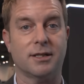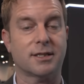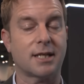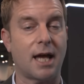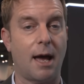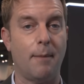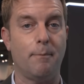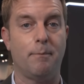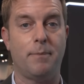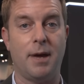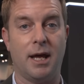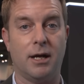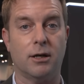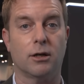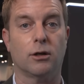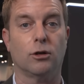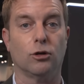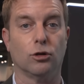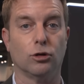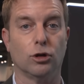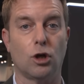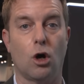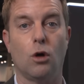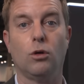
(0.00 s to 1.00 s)
It's got better
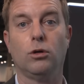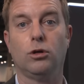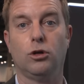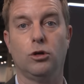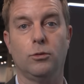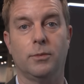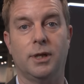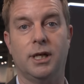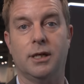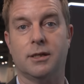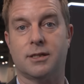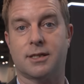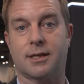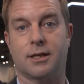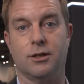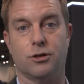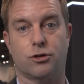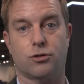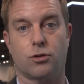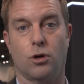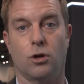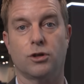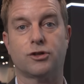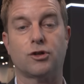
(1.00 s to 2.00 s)
low luminance
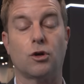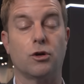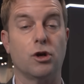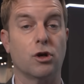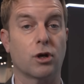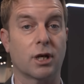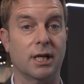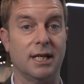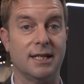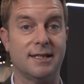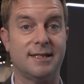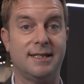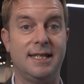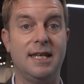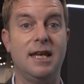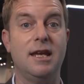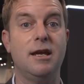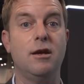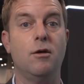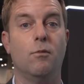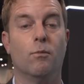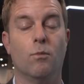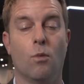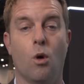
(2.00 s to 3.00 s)
control, so you're going to
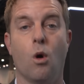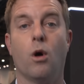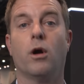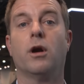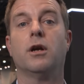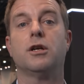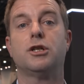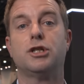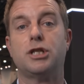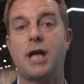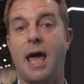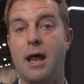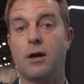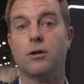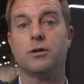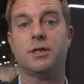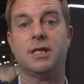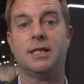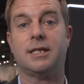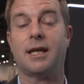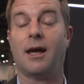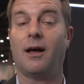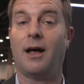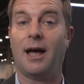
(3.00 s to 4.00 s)
see more shadow
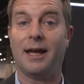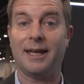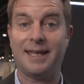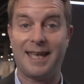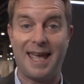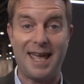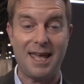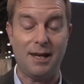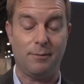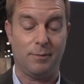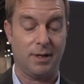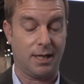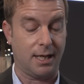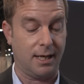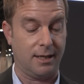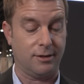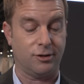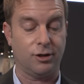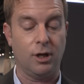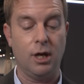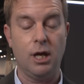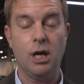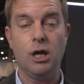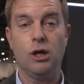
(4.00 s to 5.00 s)
detail again,
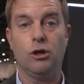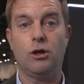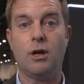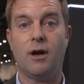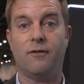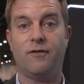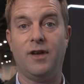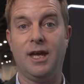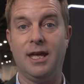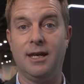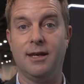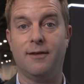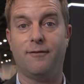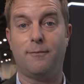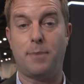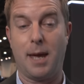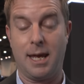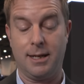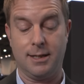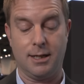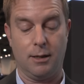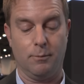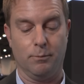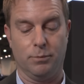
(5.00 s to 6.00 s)
because you have
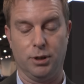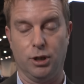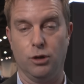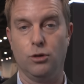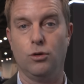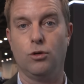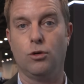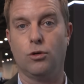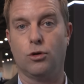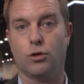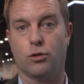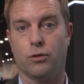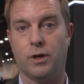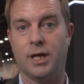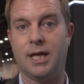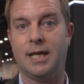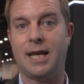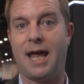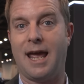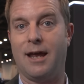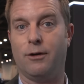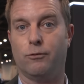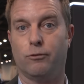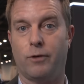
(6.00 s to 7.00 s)
independent blue,
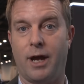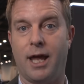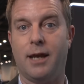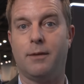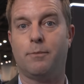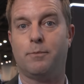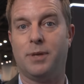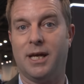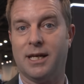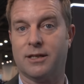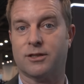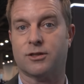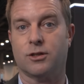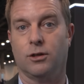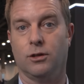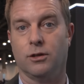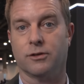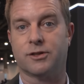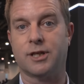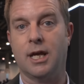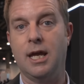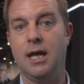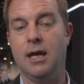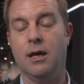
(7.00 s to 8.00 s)
green, and red
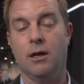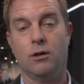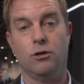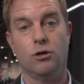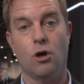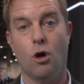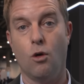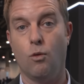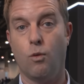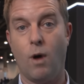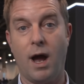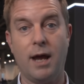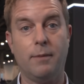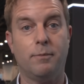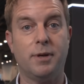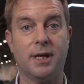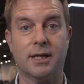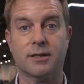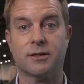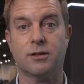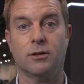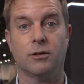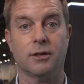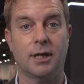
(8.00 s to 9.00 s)
pixels, no white
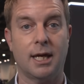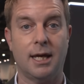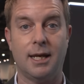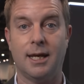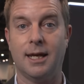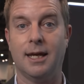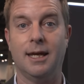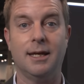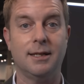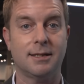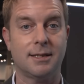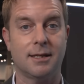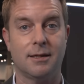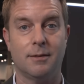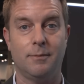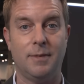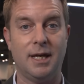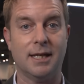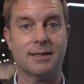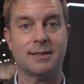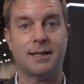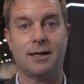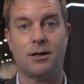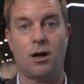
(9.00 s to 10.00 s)
pixel getting into the
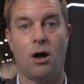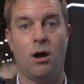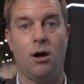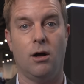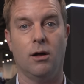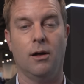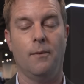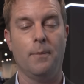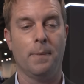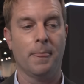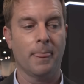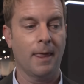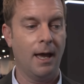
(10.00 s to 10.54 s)
mix at all.